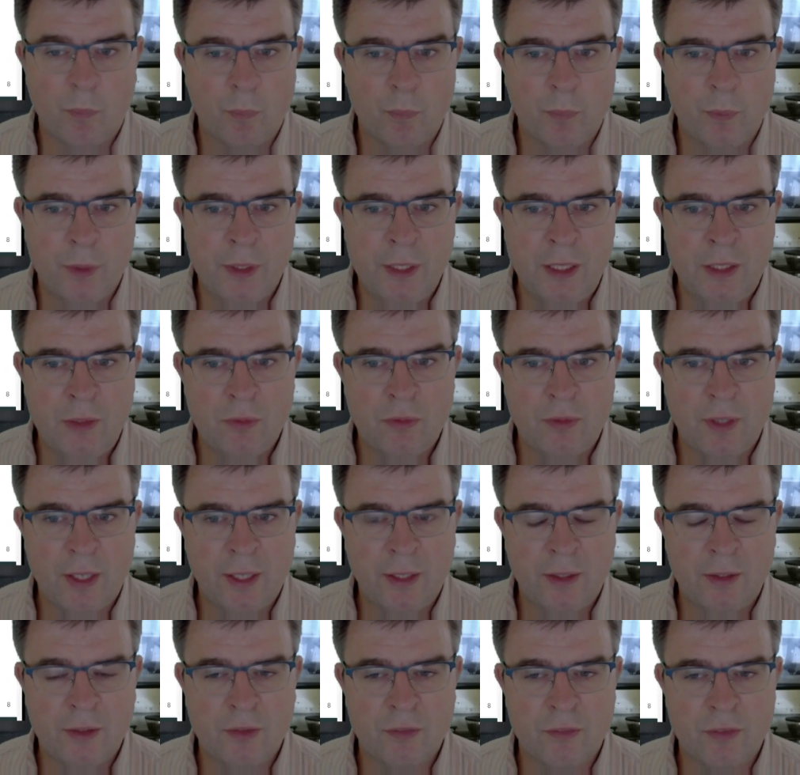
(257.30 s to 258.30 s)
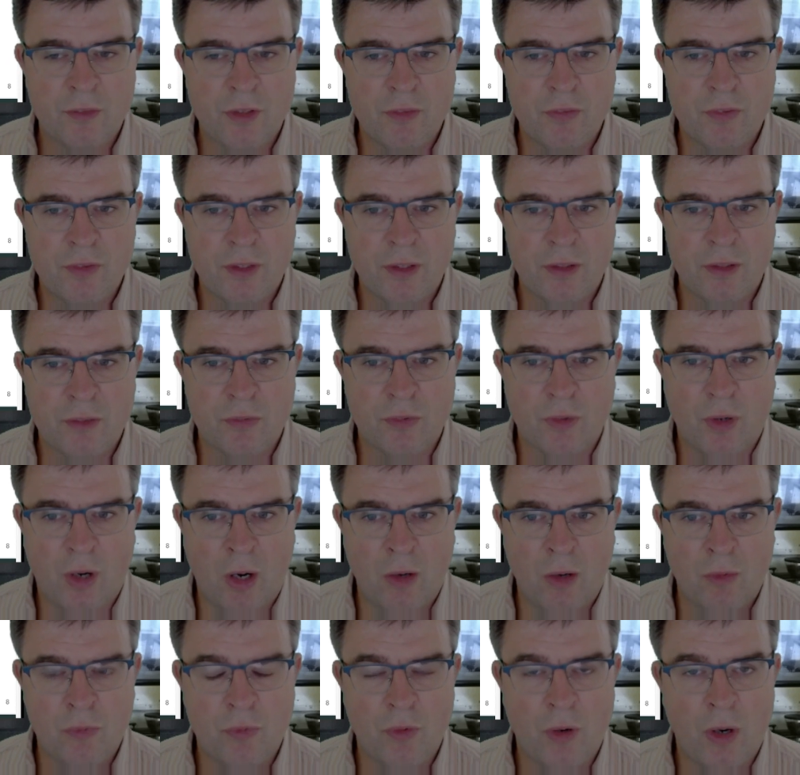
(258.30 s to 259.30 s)
we need to take the derivative
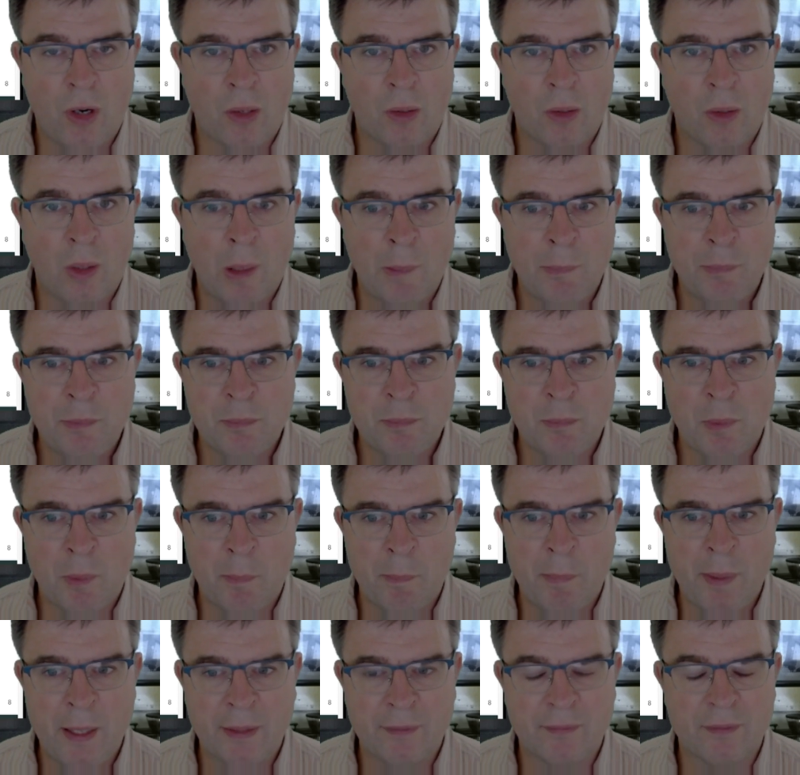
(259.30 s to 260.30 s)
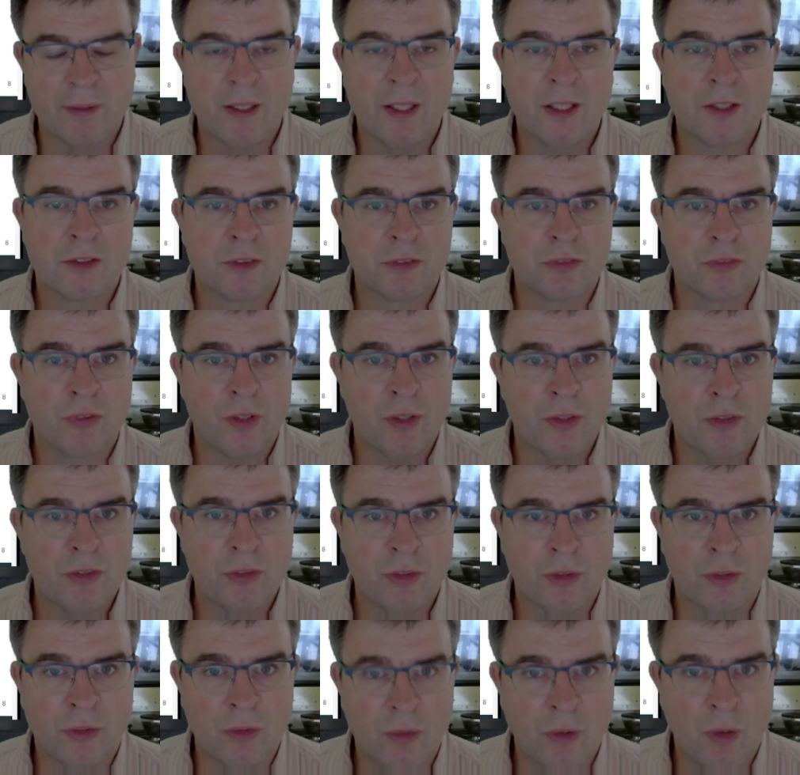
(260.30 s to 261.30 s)
of our optimal bet as a
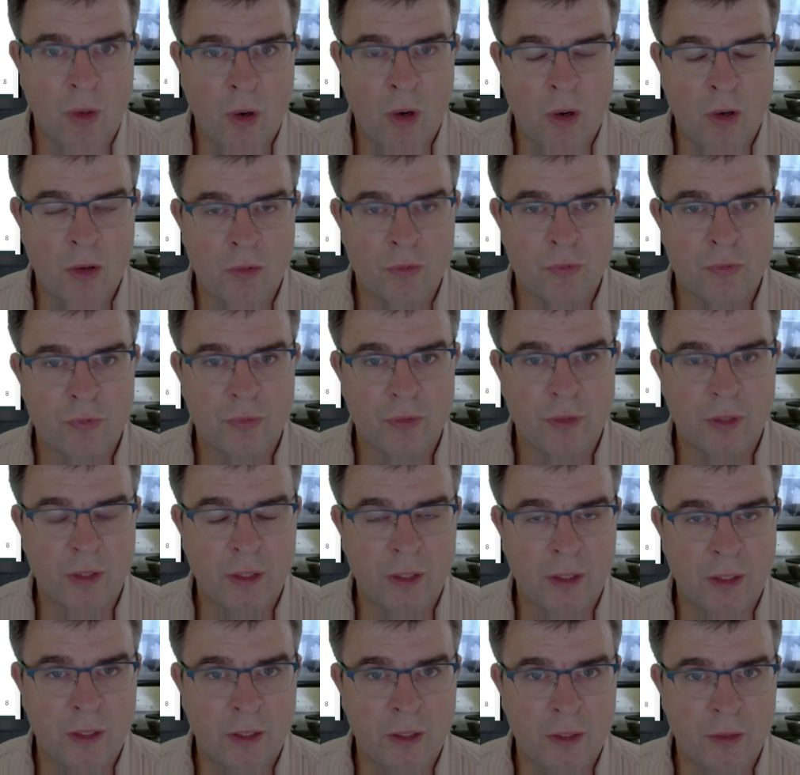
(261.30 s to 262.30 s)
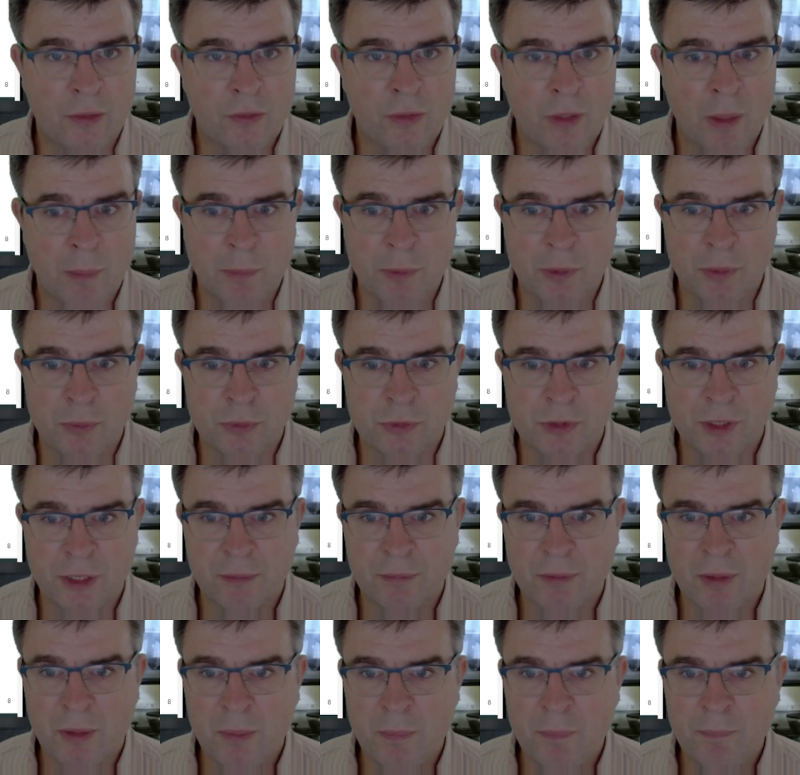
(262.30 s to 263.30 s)
function of
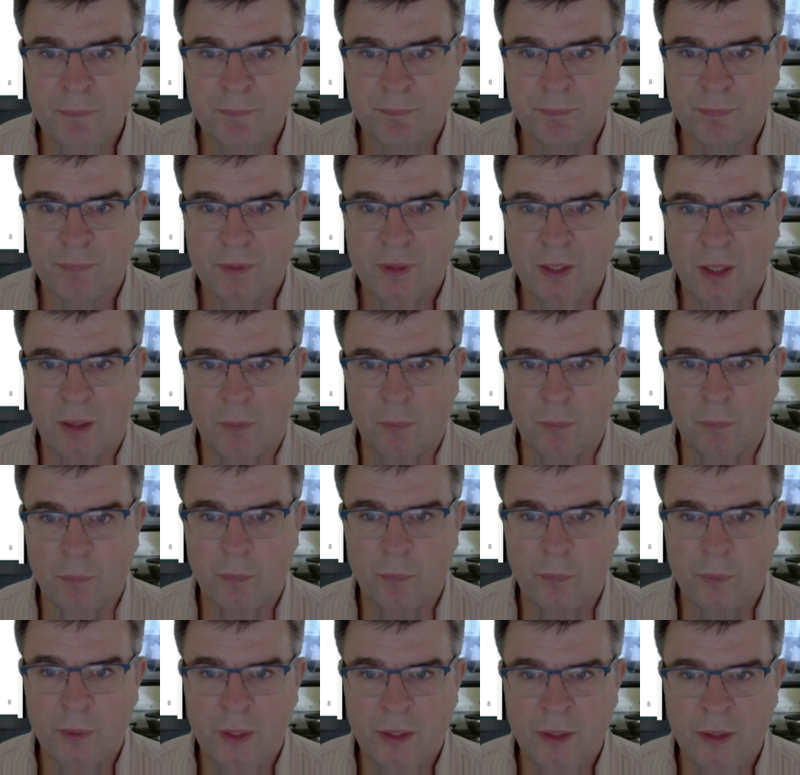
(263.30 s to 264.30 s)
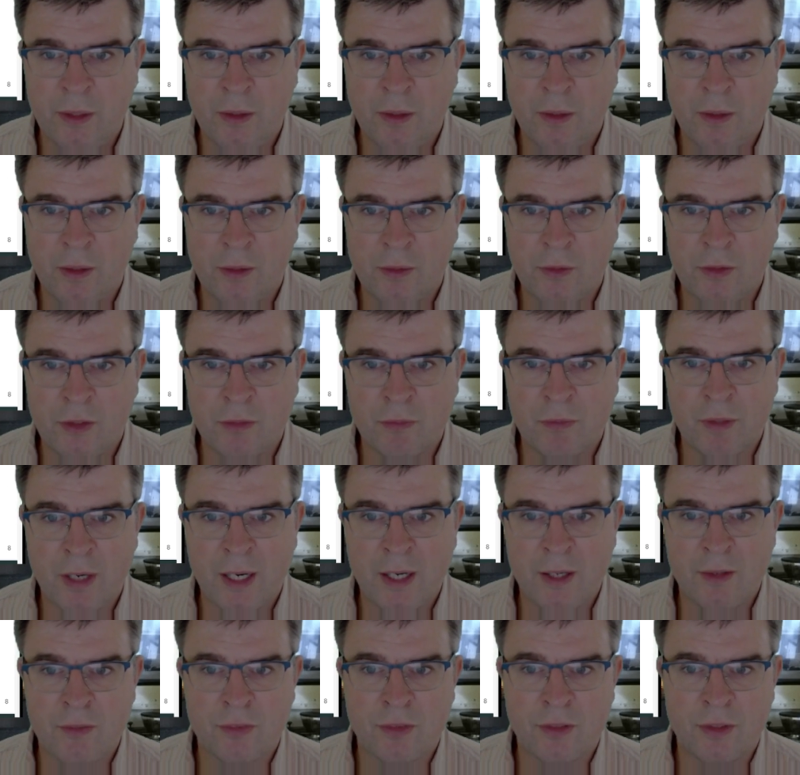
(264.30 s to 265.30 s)
W0. Now we
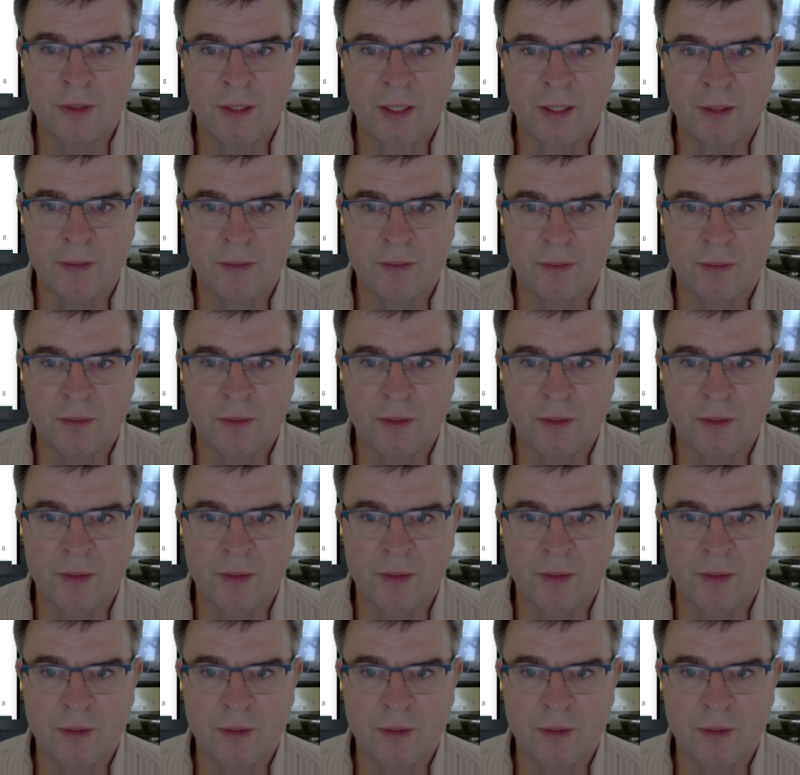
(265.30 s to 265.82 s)
derived that